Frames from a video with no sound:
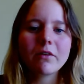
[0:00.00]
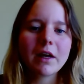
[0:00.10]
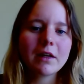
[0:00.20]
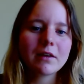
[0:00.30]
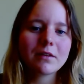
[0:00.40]

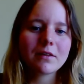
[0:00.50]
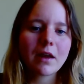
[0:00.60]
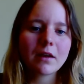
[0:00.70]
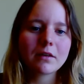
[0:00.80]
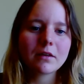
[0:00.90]
release
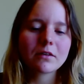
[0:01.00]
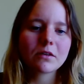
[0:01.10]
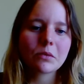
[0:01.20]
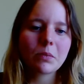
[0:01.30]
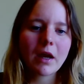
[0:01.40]
date in
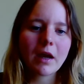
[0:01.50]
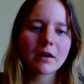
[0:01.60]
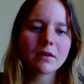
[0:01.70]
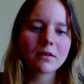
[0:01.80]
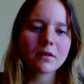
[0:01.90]

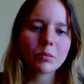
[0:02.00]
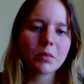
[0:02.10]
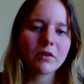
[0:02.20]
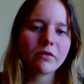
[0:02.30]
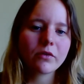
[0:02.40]
Japan isn't
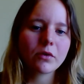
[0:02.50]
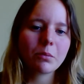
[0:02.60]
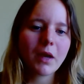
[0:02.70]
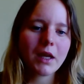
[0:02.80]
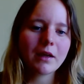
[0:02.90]
before
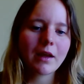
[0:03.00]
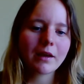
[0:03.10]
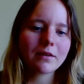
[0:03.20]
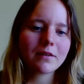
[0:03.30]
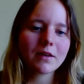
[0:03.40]
May
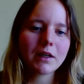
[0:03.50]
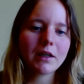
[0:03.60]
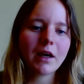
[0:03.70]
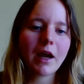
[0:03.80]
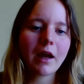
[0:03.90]
next
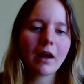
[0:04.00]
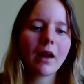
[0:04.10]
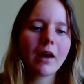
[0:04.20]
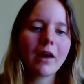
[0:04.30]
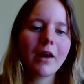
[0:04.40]
year,
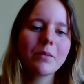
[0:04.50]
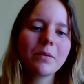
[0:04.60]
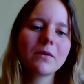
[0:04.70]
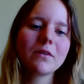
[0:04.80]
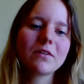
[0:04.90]
and I
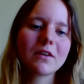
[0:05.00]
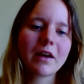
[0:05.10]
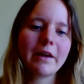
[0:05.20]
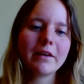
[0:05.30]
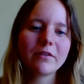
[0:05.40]

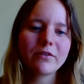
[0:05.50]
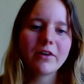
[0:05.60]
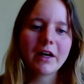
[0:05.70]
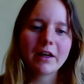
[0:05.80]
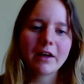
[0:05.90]
personally
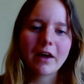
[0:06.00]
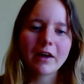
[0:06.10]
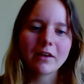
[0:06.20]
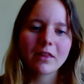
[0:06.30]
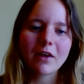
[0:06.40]
really
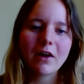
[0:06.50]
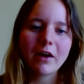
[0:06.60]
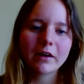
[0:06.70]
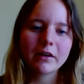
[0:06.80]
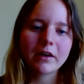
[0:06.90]
like the
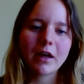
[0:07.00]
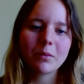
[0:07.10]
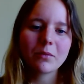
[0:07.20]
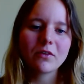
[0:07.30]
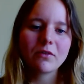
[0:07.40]
Hunger
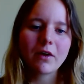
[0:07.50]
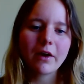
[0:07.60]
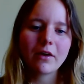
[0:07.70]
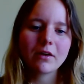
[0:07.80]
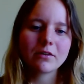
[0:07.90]
Games
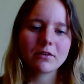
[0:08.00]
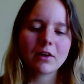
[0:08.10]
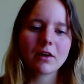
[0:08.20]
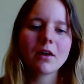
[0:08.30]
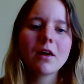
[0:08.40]

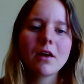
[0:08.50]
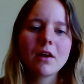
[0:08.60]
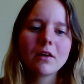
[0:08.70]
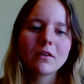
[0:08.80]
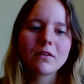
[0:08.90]
trilogy,
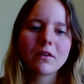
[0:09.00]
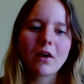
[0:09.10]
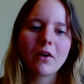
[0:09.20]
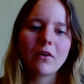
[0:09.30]
so